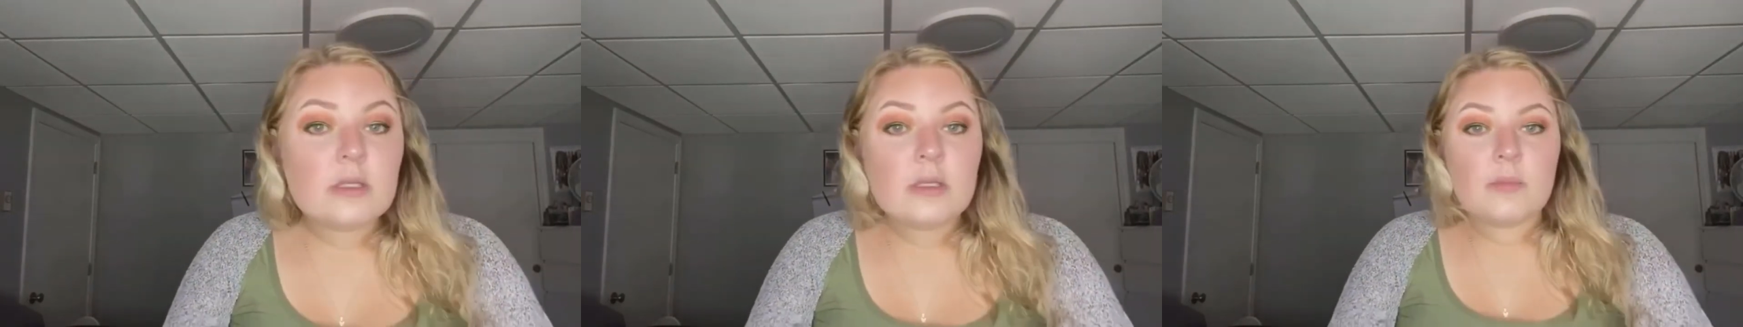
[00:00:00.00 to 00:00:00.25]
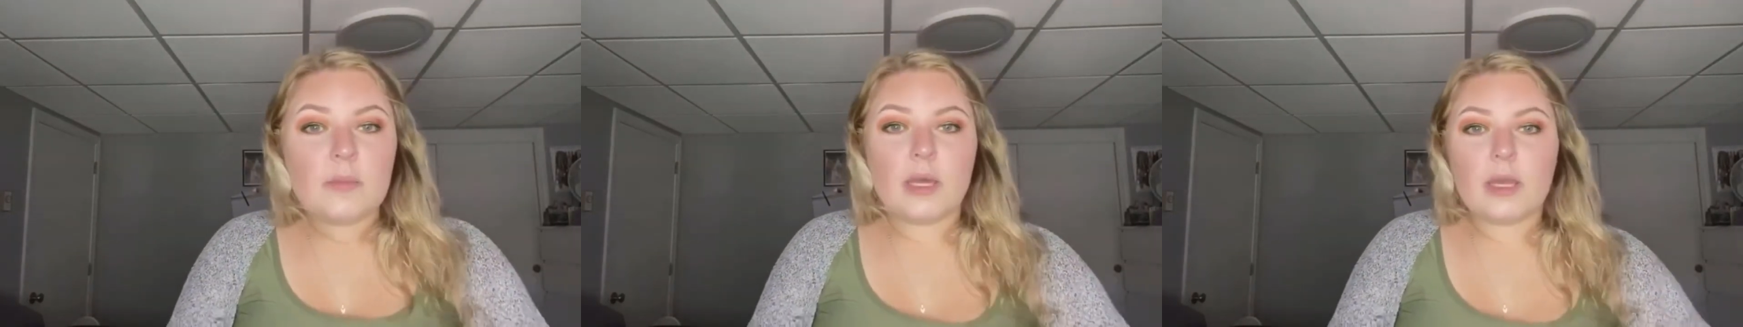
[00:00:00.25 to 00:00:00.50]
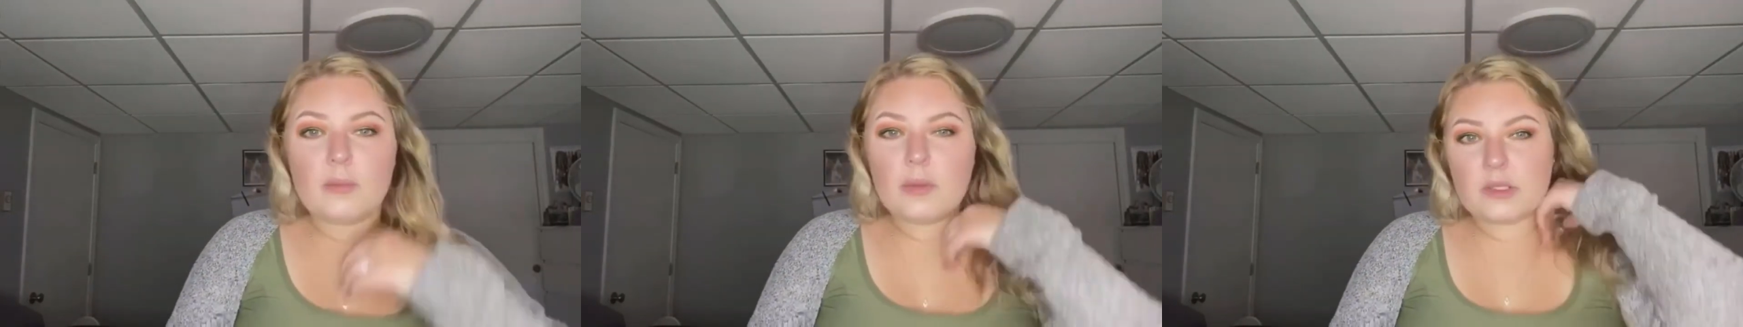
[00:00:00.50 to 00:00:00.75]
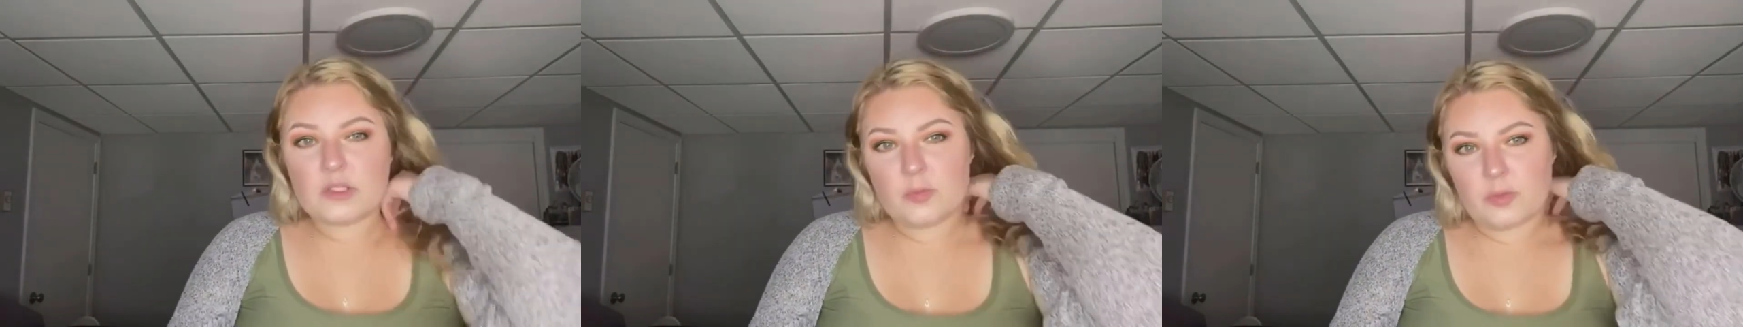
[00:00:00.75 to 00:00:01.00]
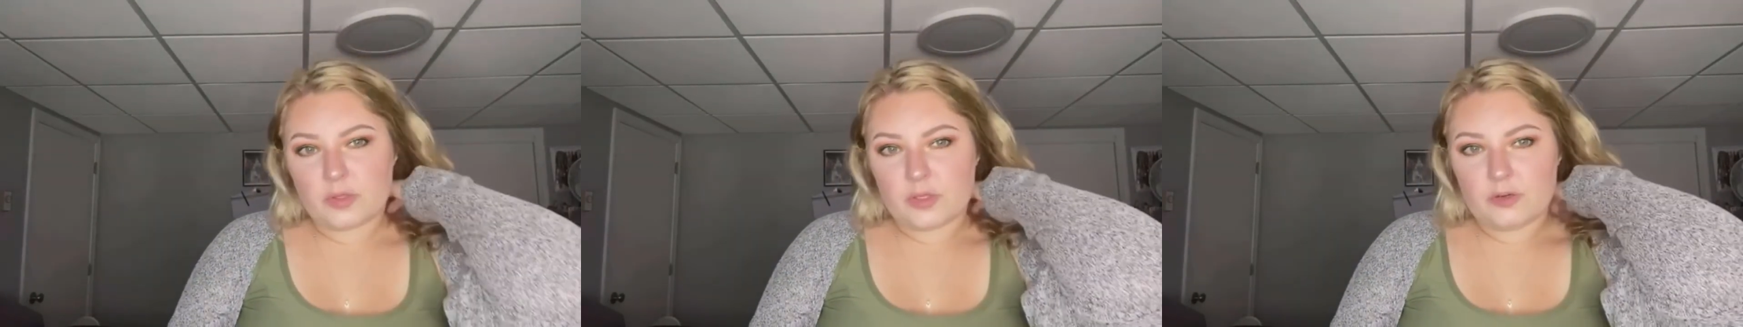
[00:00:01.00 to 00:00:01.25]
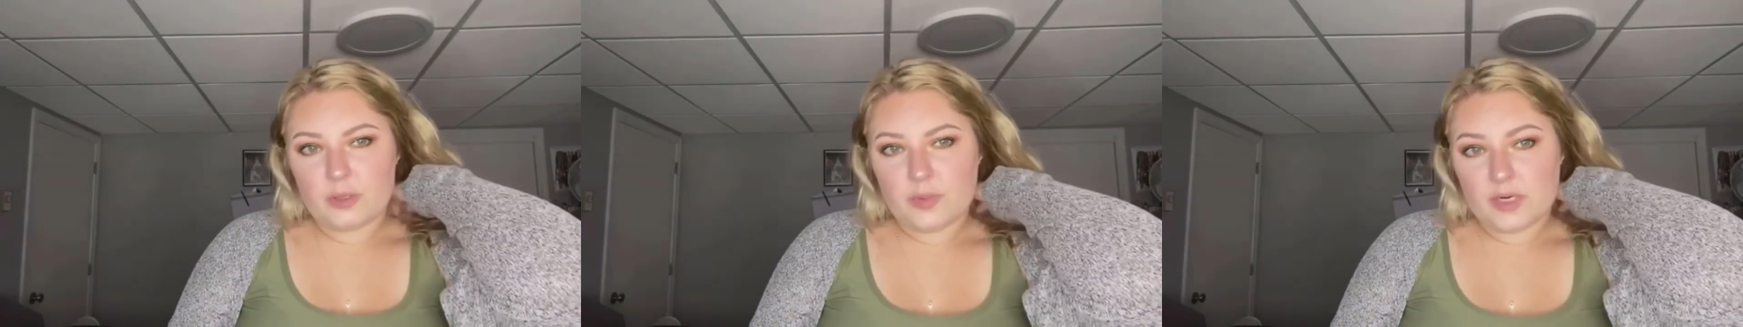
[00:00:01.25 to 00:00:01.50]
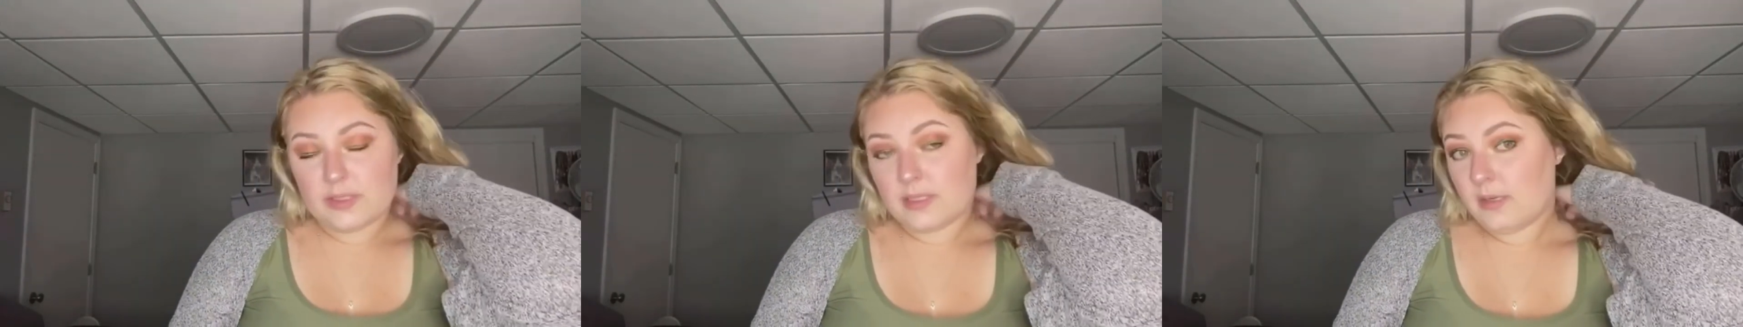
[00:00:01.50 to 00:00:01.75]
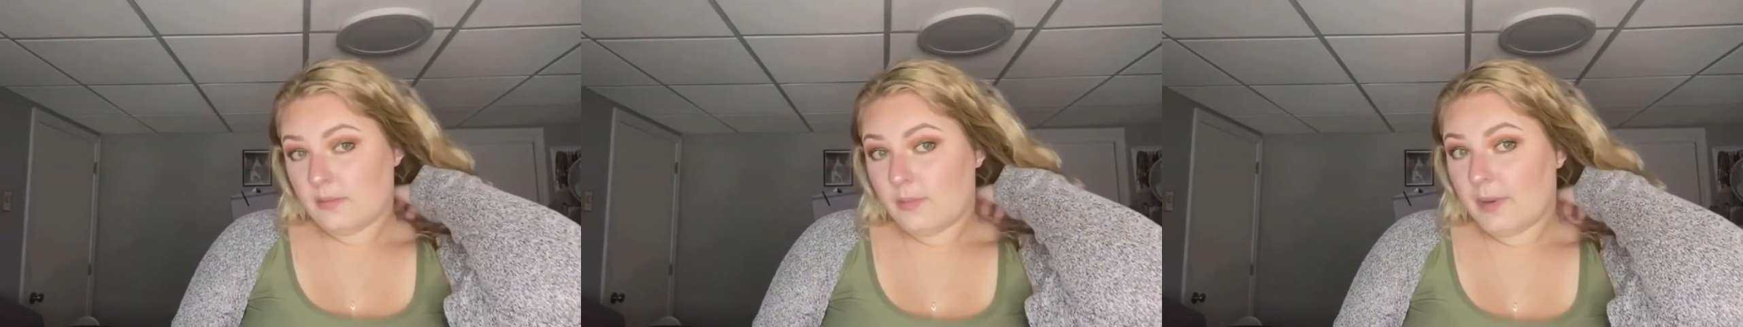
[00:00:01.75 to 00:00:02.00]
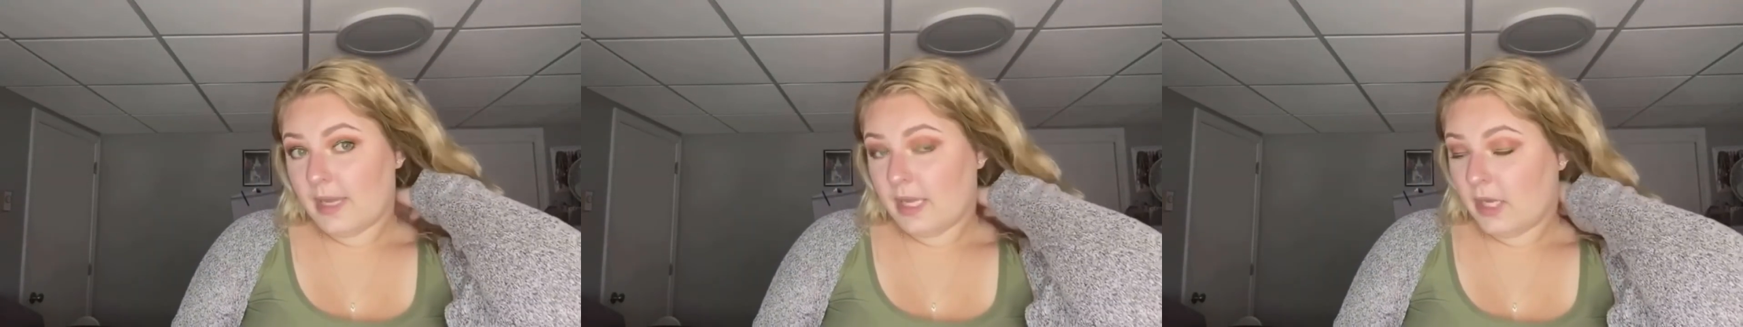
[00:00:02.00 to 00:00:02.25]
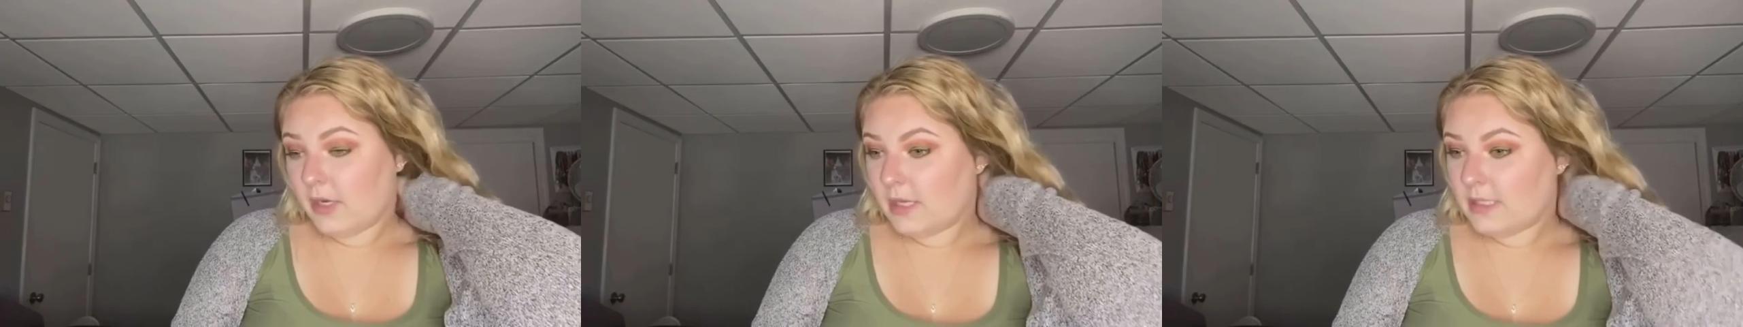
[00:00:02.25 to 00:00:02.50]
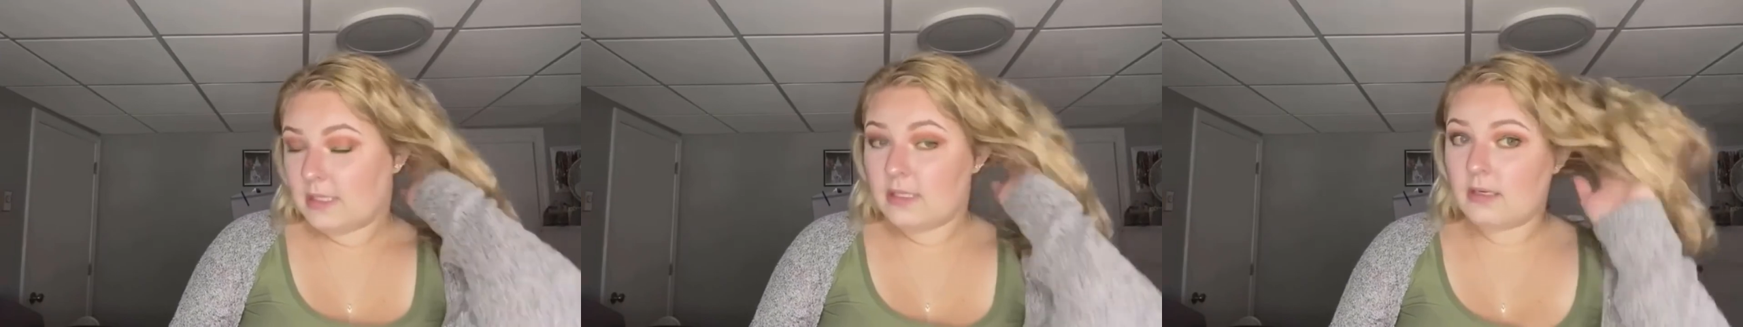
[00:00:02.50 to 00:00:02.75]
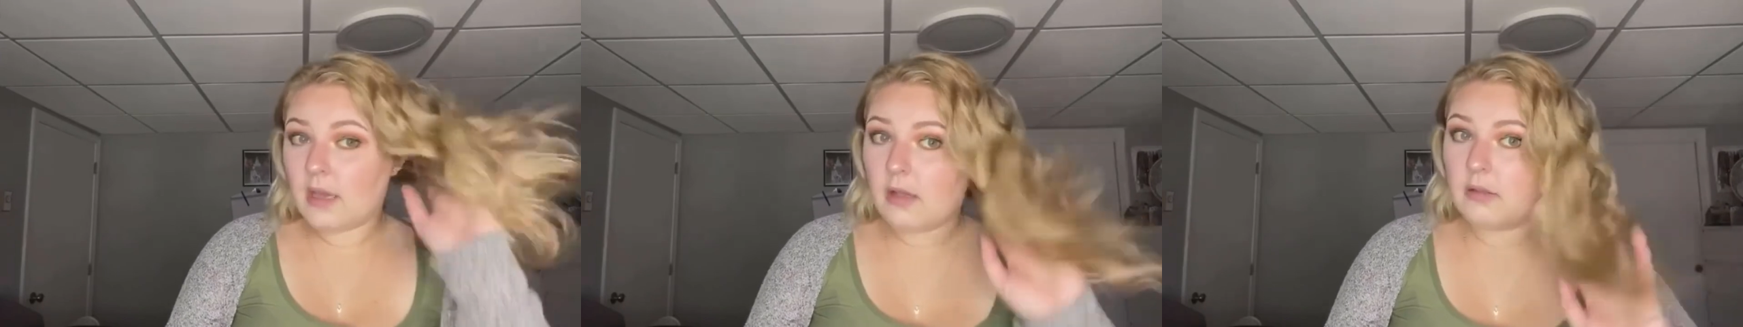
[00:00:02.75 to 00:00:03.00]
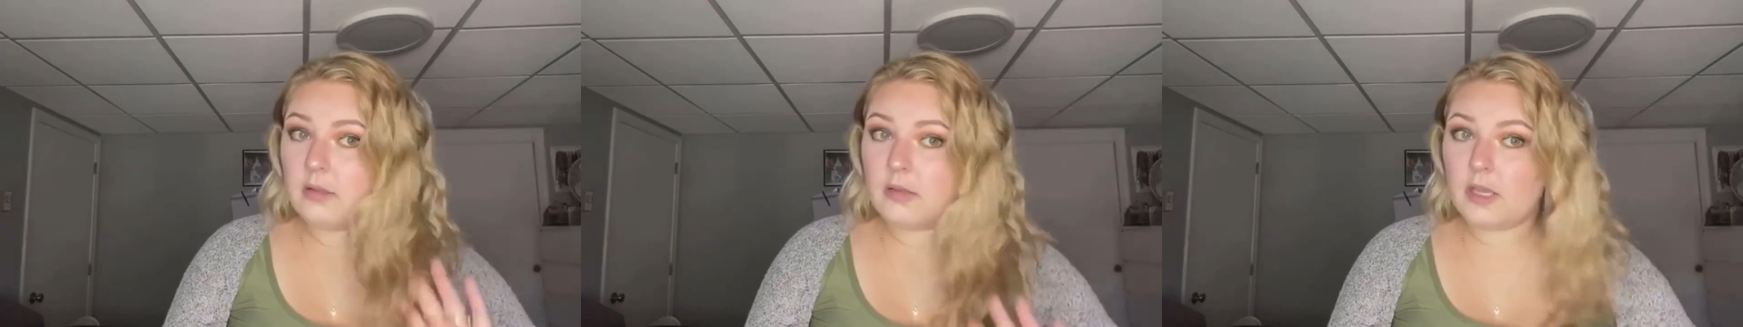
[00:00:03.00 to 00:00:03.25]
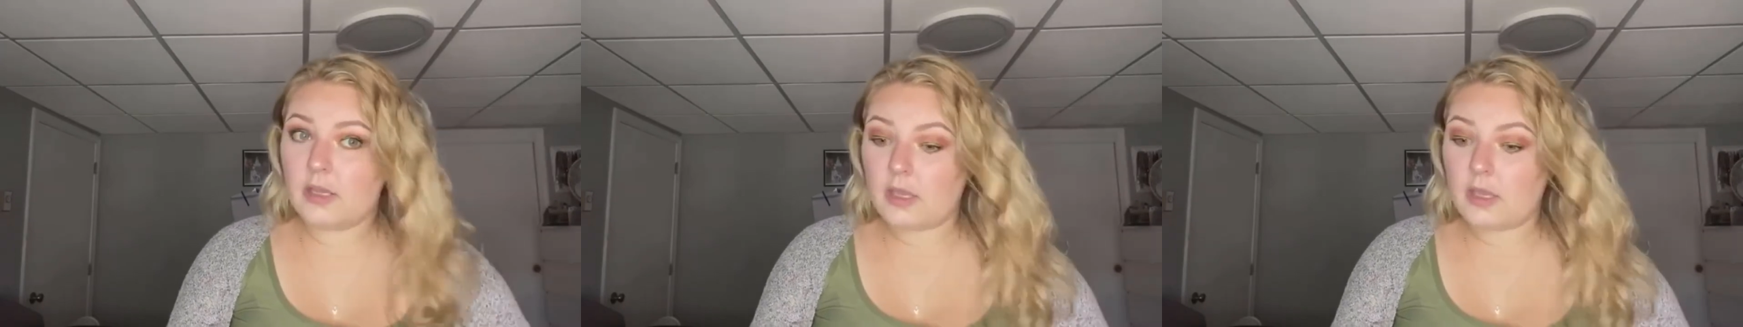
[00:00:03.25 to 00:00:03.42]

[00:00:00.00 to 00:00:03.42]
But I'm not a super glittery person. But here is the Nala look.